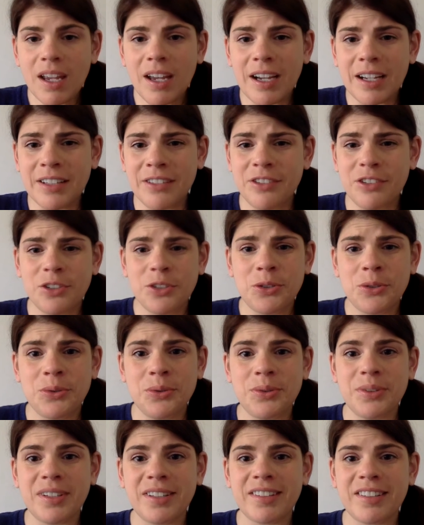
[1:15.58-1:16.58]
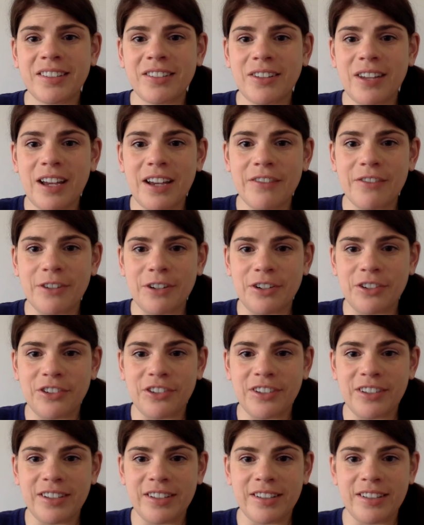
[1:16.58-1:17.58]
I do still have
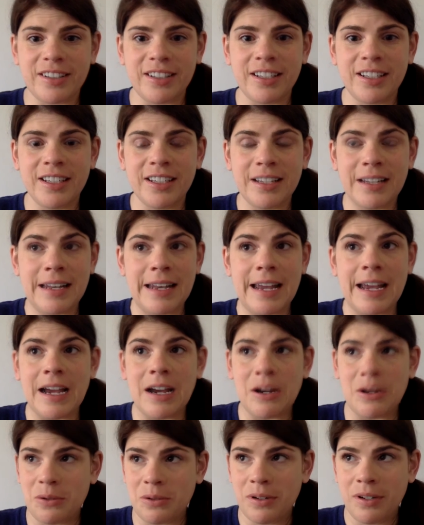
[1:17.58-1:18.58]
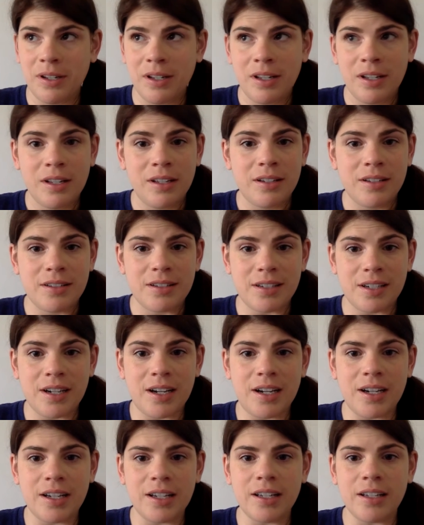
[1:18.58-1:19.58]
urges now to
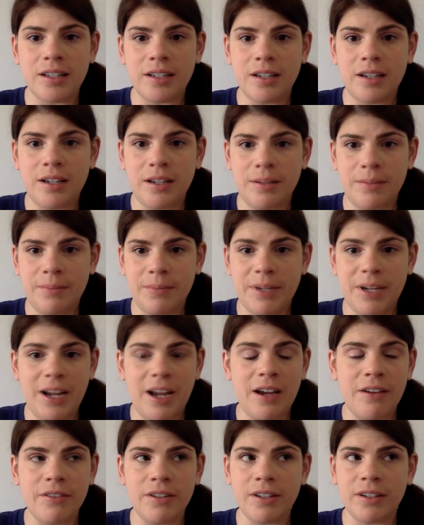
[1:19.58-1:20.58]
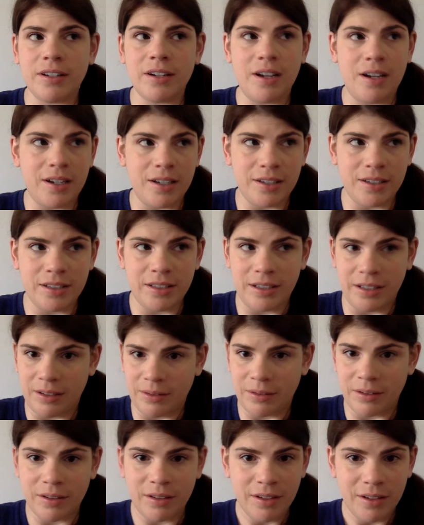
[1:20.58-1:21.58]
cut, but I haven't cut
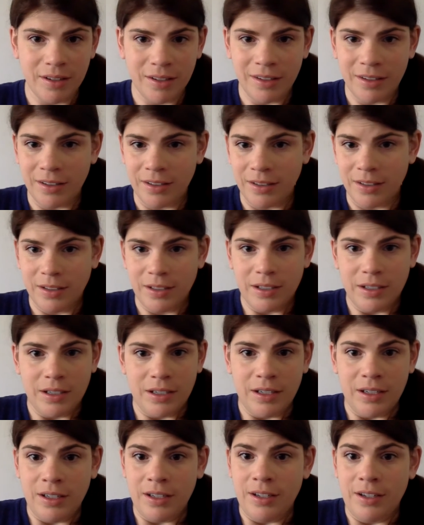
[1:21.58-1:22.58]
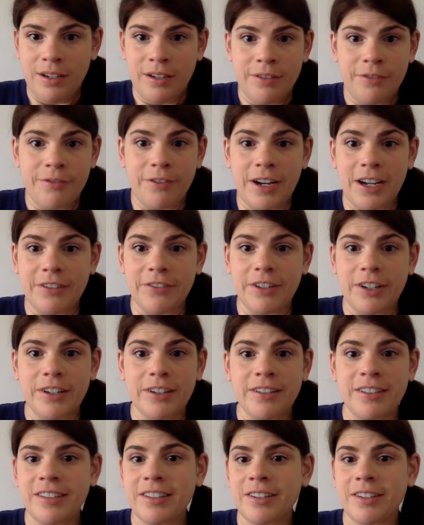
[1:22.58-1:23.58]
in 5
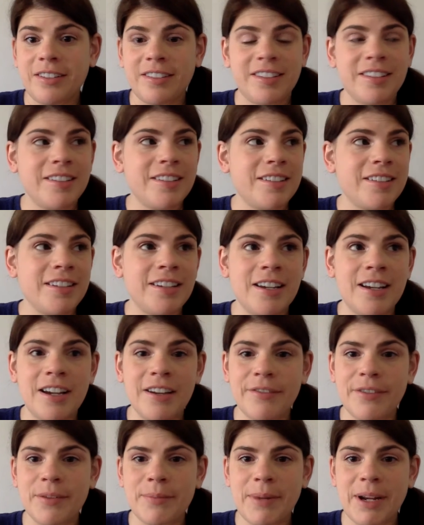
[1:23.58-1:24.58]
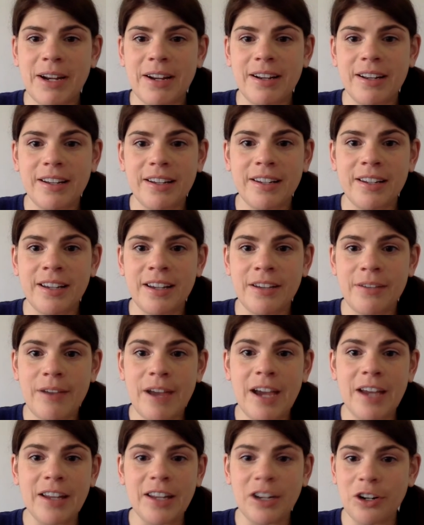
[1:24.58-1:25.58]
years or since I've been married.
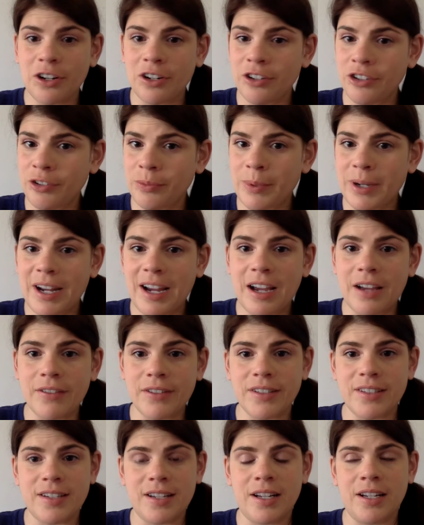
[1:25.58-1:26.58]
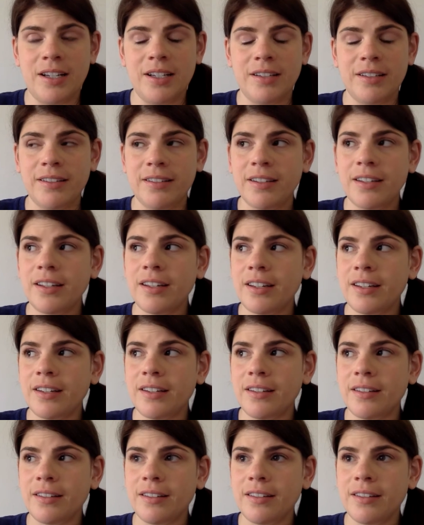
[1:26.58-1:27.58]
I've had the urge, but I haven't done it,
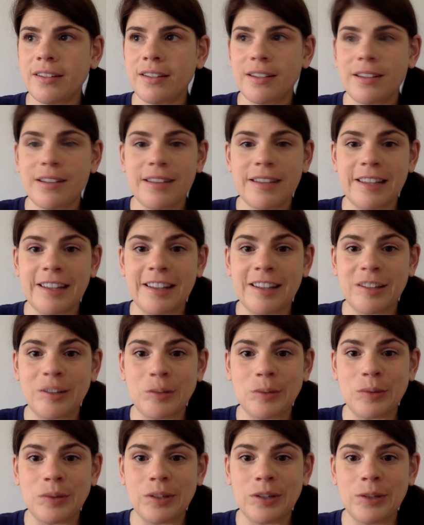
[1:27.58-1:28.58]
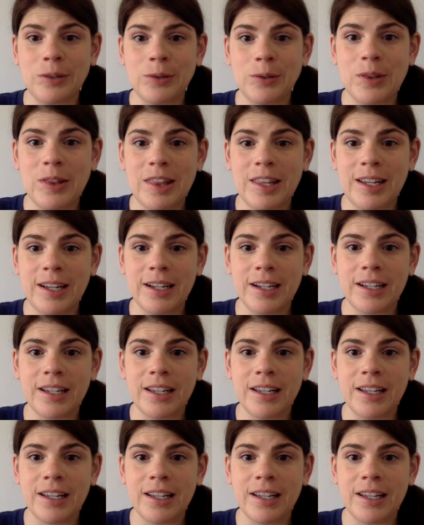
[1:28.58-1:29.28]
and I think that's a really good thing.